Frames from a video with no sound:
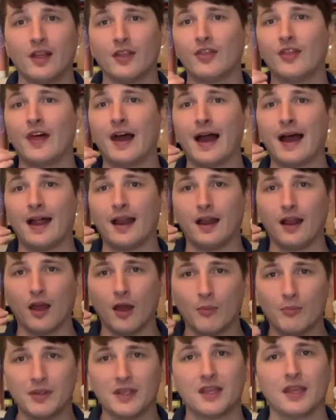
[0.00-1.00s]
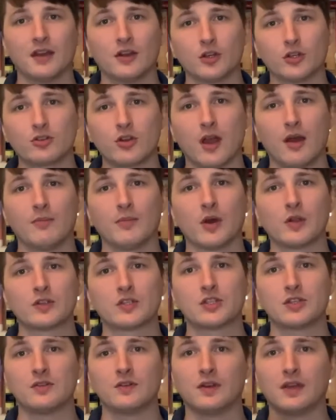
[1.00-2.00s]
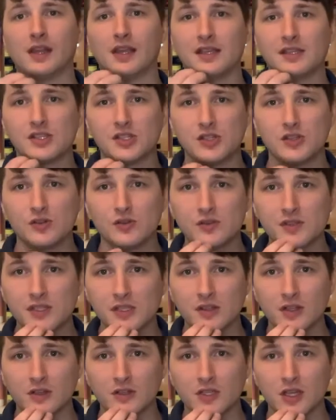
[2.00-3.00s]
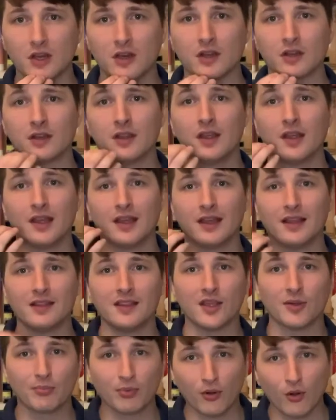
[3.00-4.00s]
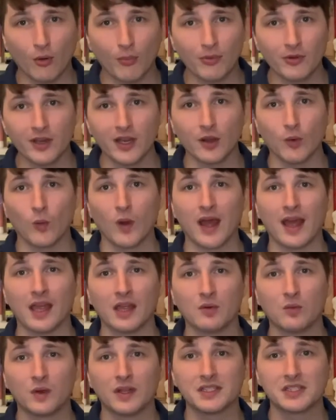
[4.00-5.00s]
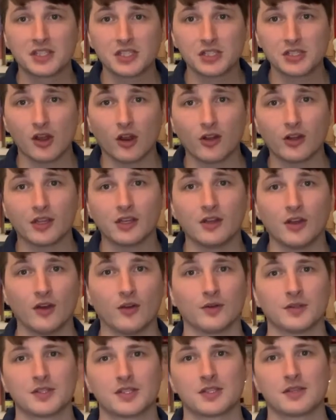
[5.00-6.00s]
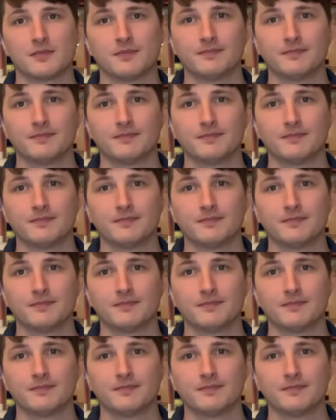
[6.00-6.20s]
that a beginner trombone student is using their tongue in the appropriate way when starting notes.